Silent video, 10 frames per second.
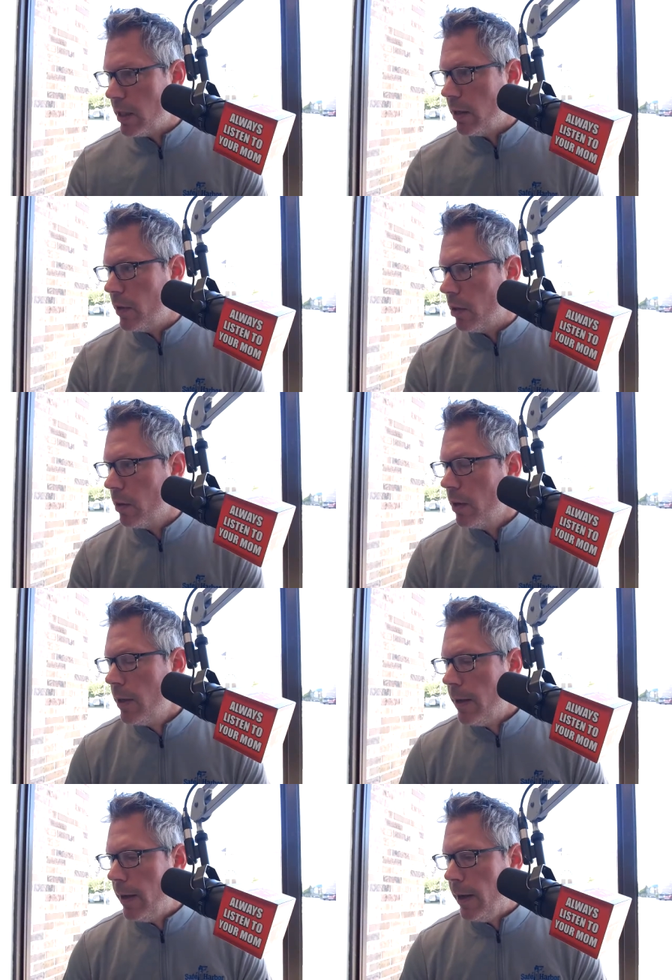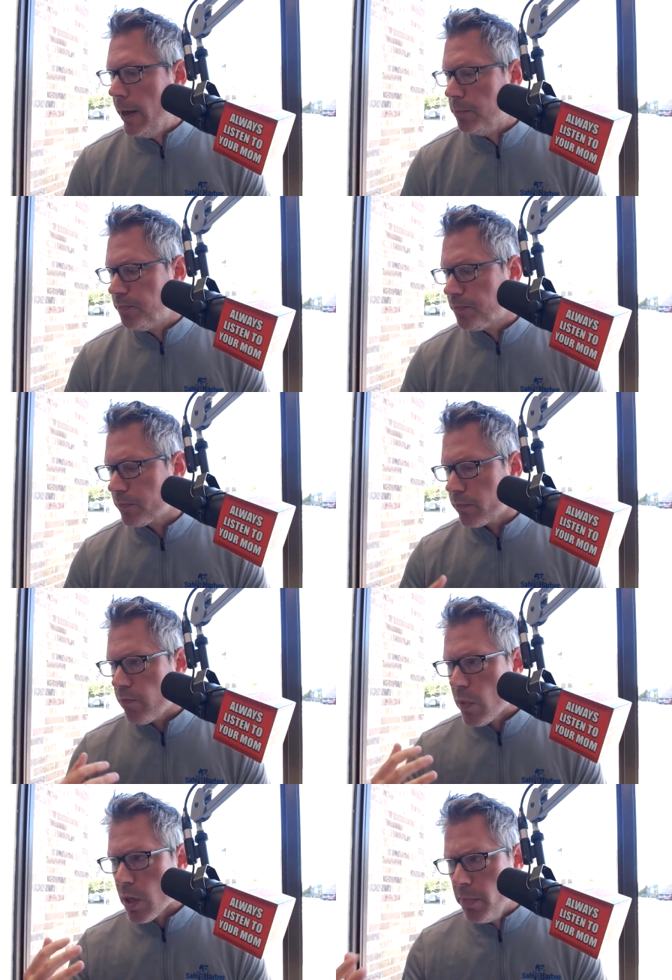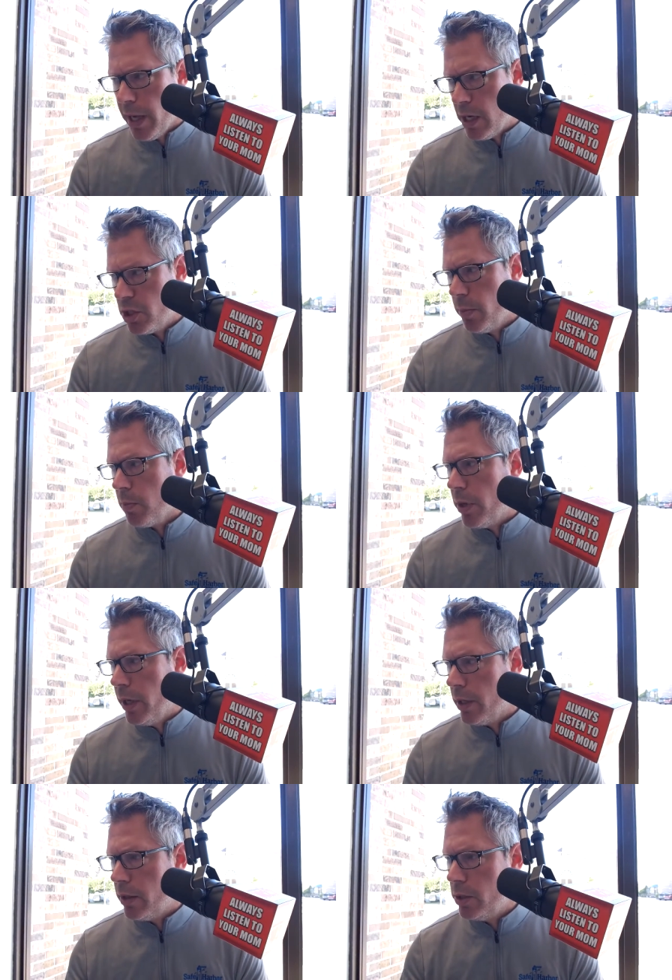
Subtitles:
on there. But Ashley McPike,